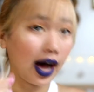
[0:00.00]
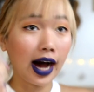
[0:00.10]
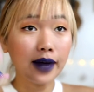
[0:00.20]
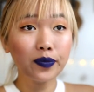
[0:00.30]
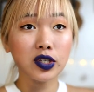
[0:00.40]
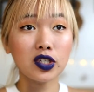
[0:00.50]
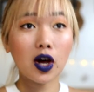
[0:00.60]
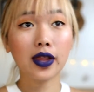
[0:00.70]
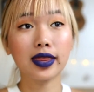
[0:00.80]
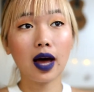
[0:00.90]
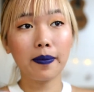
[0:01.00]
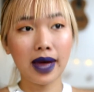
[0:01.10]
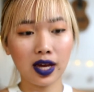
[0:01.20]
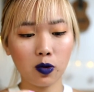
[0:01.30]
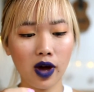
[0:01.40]
I'm just on that
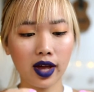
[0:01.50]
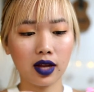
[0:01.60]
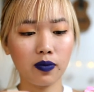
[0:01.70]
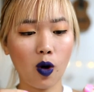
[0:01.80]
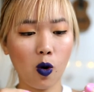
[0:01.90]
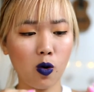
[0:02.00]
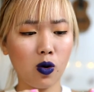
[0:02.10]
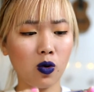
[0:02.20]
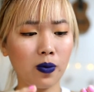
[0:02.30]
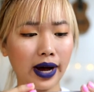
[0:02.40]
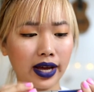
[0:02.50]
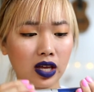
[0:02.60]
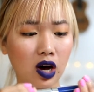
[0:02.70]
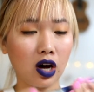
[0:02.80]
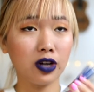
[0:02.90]
bandwagon. Oh my
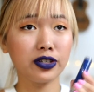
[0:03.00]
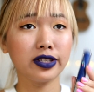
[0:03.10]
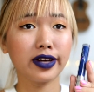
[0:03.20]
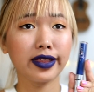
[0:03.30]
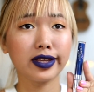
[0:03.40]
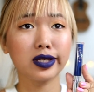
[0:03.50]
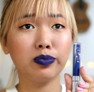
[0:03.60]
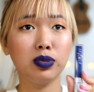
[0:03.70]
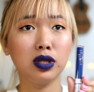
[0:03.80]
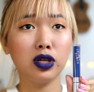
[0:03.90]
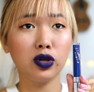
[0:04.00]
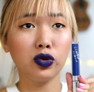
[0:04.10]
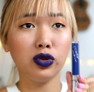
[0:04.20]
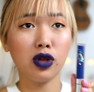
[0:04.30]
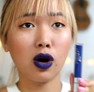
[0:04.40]
gosh, look at this
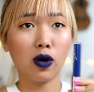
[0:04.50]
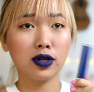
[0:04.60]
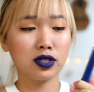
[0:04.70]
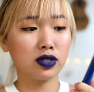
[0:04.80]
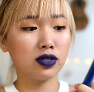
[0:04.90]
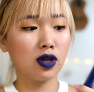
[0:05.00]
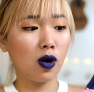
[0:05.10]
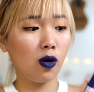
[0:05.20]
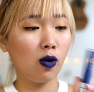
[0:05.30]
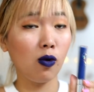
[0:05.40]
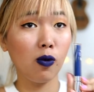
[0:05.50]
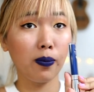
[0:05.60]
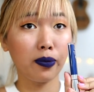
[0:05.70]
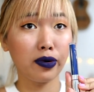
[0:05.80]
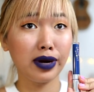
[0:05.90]
blue though, it's so
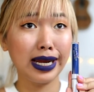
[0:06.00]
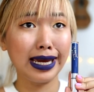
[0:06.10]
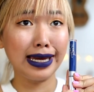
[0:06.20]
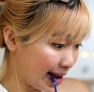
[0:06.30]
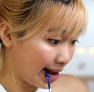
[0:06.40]
pretty.